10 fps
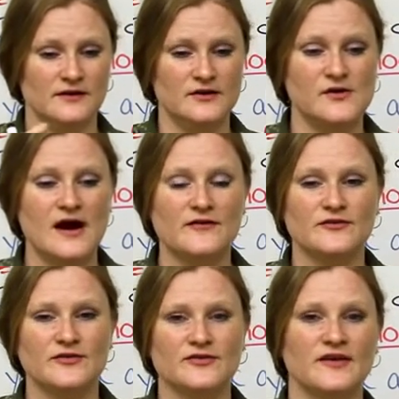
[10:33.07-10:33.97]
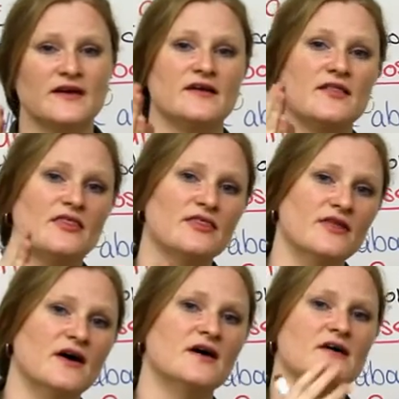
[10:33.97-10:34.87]
you have to say
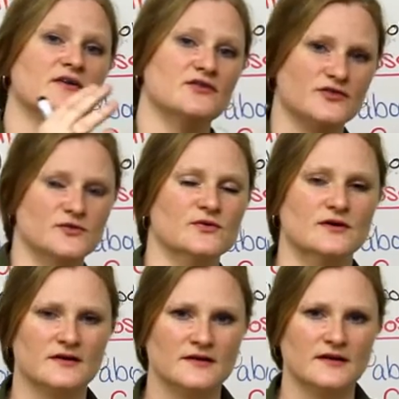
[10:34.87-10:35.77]
the school.